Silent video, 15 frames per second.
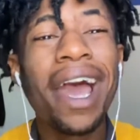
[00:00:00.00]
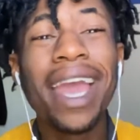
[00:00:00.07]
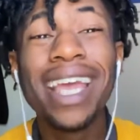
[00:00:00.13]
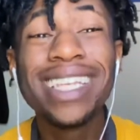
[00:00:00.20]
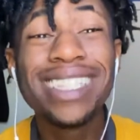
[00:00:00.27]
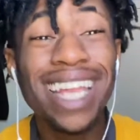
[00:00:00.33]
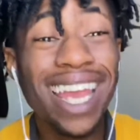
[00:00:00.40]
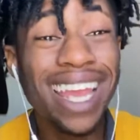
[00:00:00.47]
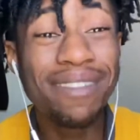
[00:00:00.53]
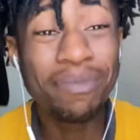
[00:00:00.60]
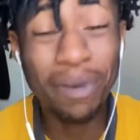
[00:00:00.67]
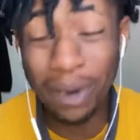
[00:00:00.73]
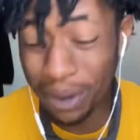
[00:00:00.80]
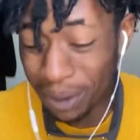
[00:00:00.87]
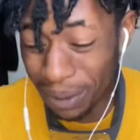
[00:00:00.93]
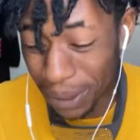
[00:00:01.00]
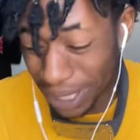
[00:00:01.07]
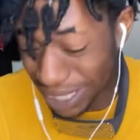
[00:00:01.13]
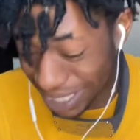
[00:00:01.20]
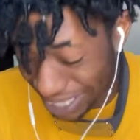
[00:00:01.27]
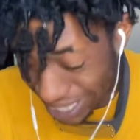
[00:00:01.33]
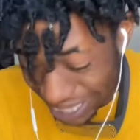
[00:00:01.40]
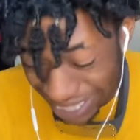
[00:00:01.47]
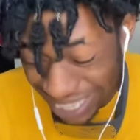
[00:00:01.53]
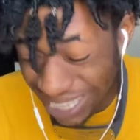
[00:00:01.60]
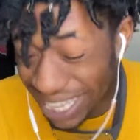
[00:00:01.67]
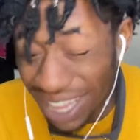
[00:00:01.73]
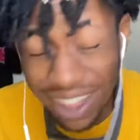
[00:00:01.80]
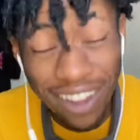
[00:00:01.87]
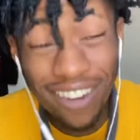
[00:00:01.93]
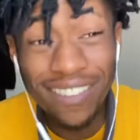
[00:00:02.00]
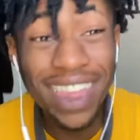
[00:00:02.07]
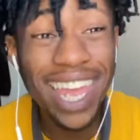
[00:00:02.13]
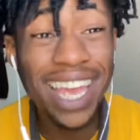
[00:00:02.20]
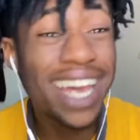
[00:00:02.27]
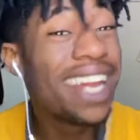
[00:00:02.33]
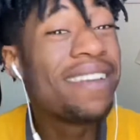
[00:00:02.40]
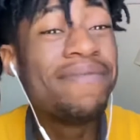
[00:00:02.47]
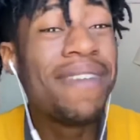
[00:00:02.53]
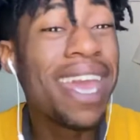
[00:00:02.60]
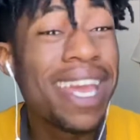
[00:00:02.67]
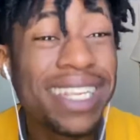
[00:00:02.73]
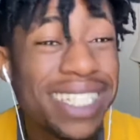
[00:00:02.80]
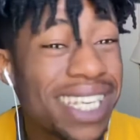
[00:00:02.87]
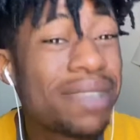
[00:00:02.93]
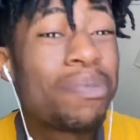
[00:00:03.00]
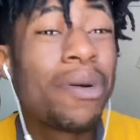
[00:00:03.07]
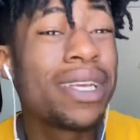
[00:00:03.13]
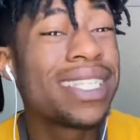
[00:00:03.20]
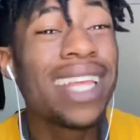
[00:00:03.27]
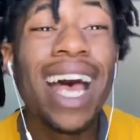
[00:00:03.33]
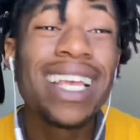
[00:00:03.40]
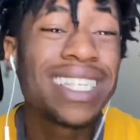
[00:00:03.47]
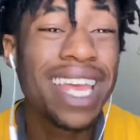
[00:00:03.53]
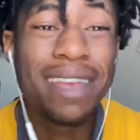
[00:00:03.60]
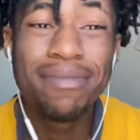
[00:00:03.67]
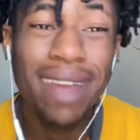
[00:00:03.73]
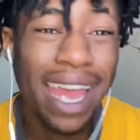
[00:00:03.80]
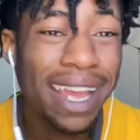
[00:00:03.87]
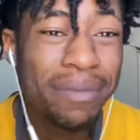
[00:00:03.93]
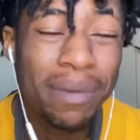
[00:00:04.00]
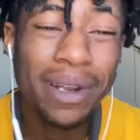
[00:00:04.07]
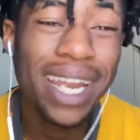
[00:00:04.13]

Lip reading: It's like, bro, they could have just brought Sasuke back, bro.